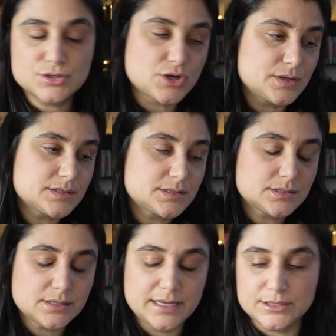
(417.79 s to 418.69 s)

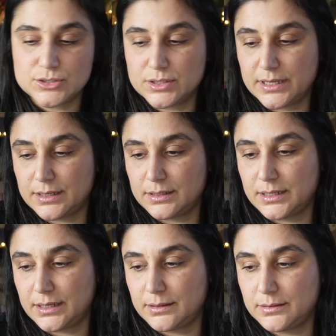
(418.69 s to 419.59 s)
toss
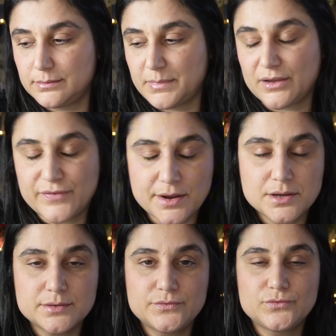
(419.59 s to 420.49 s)
and make fun
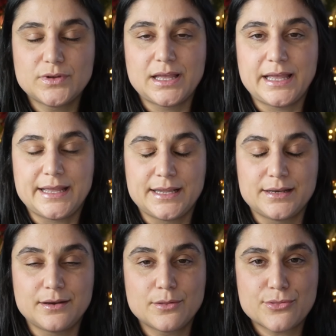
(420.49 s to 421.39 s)
of
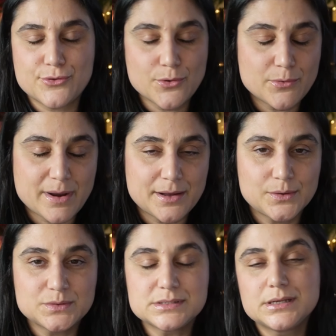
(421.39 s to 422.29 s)
and throw
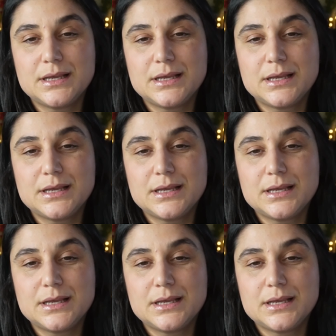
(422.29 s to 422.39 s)
around